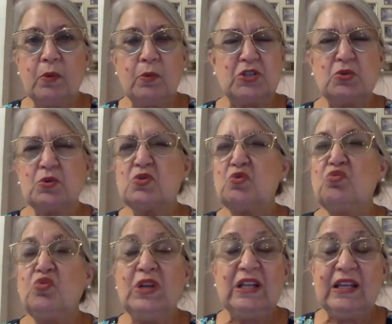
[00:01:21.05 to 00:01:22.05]
which was
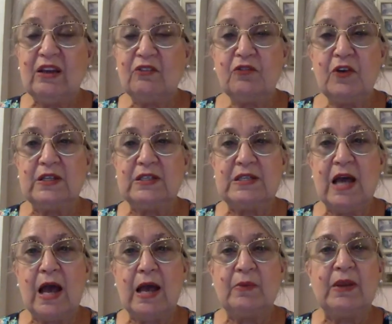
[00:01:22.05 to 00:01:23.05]
really a fun time.